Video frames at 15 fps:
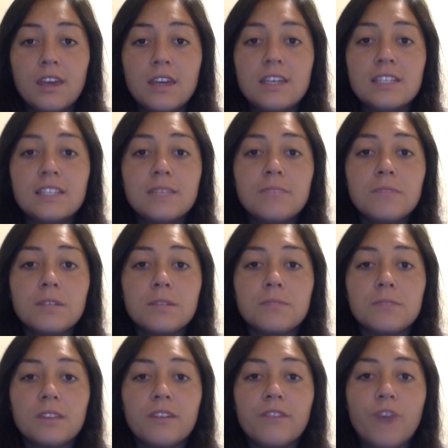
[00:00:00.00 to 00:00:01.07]

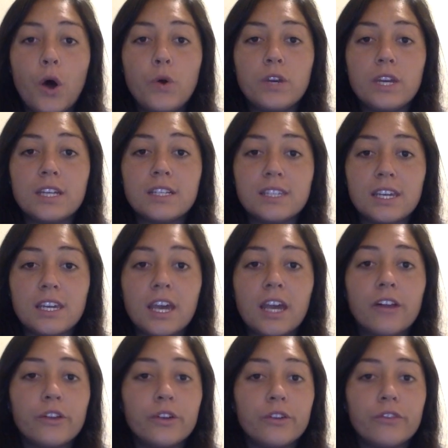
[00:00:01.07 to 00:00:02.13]
Symptoms of ODD
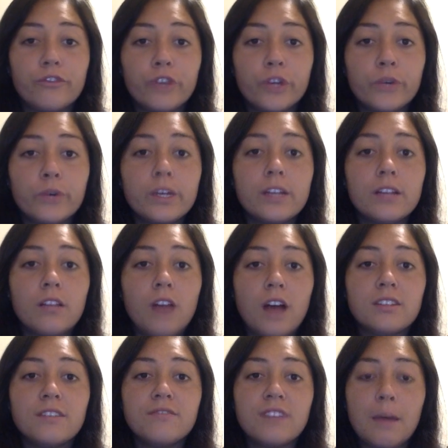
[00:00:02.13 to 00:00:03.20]
include frequent
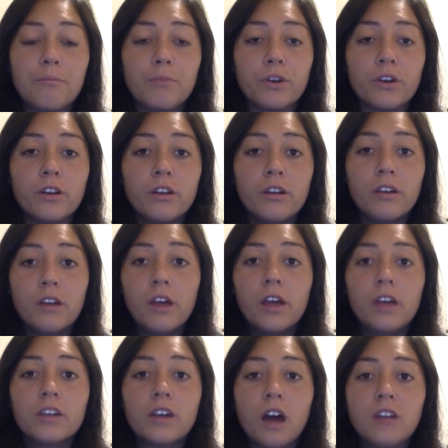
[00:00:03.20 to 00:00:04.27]
loss of temper,
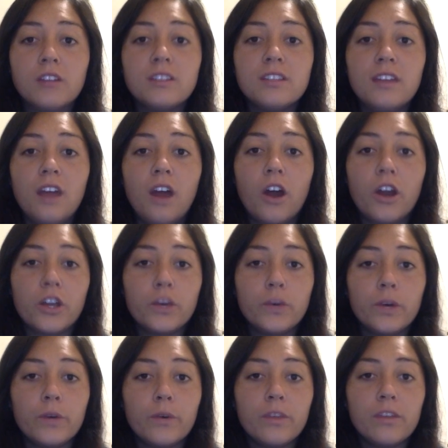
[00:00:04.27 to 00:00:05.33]
constant
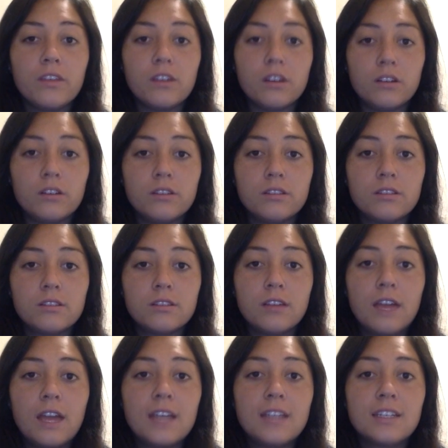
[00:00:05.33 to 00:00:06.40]
arguing with adults,
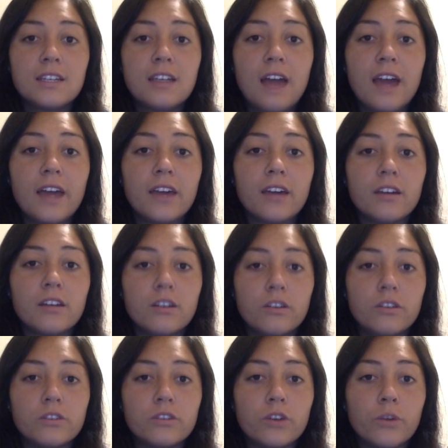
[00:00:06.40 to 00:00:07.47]
denying
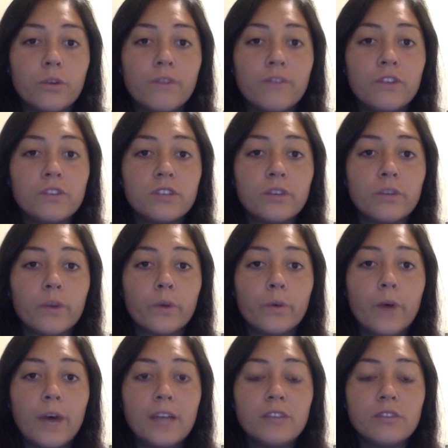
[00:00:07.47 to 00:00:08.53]
adults or refusing
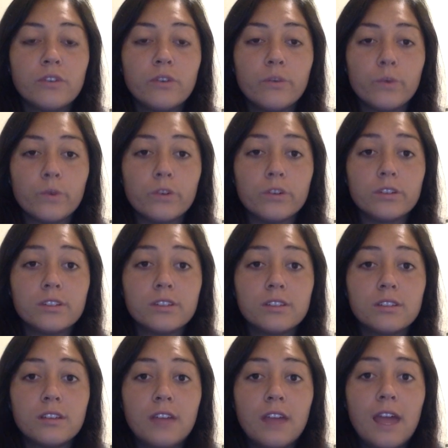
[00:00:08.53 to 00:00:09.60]
requests or
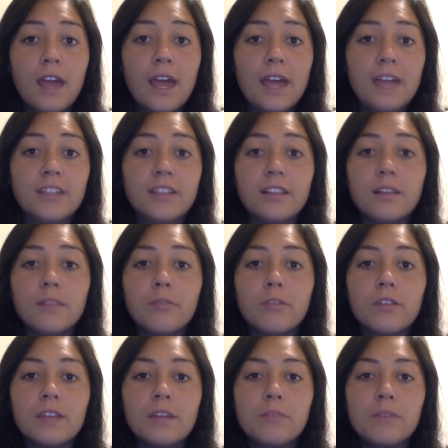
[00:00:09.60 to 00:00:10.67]
rules, and
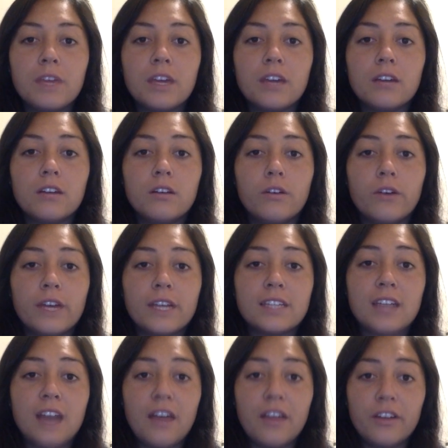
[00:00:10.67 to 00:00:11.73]
deliberately being annoying
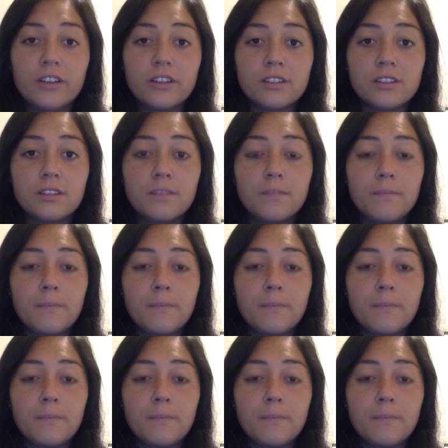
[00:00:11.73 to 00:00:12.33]
to others.